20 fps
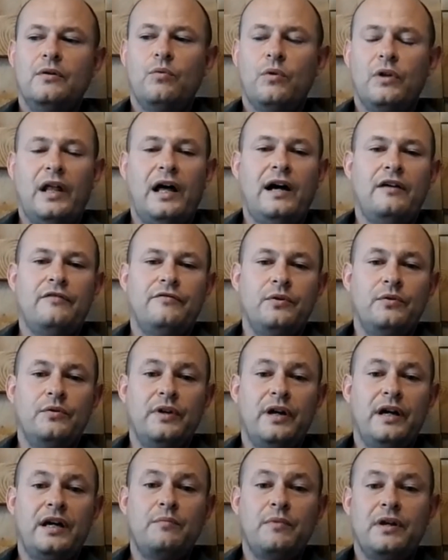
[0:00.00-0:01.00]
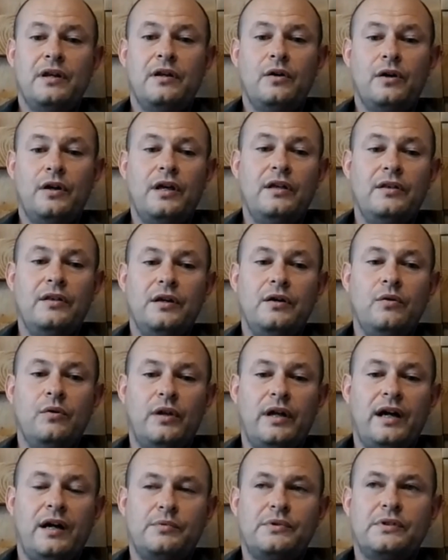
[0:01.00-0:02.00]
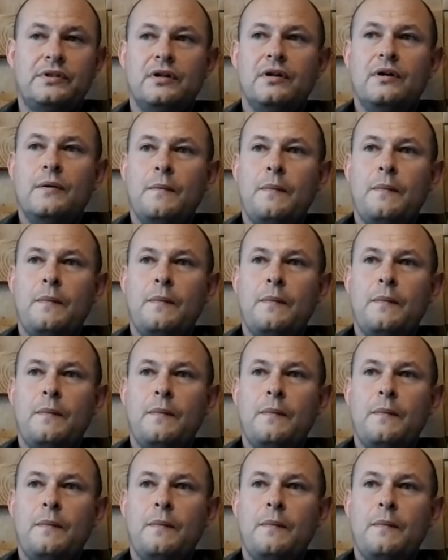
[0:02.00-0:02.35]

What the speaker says: will have your name in the all caps.